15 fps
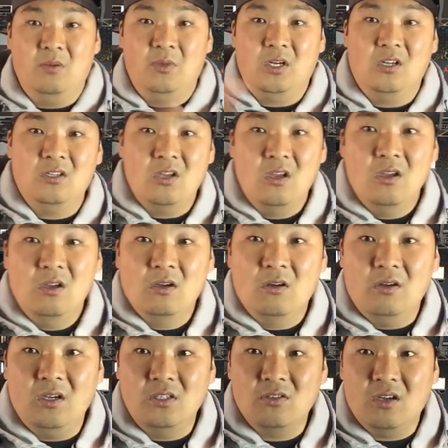I'm going to
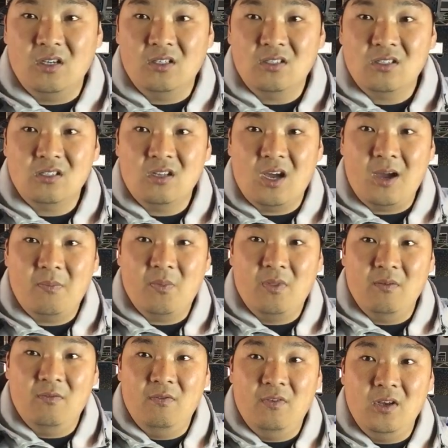go ahead and try to stop
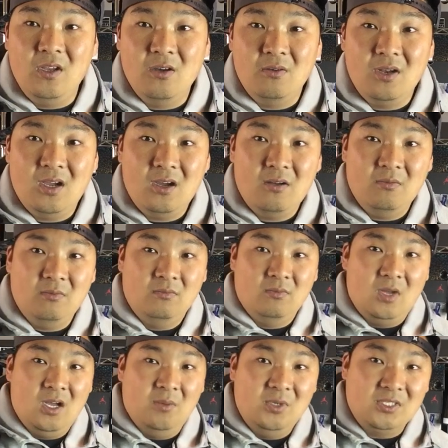the video now.
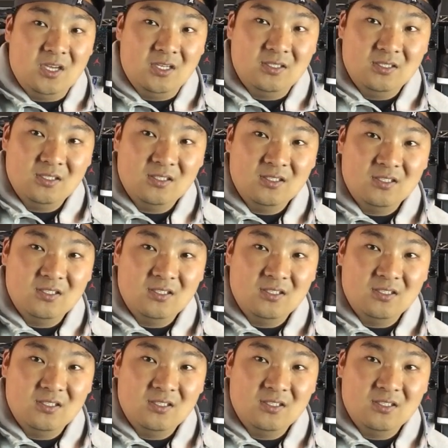Peace, guys.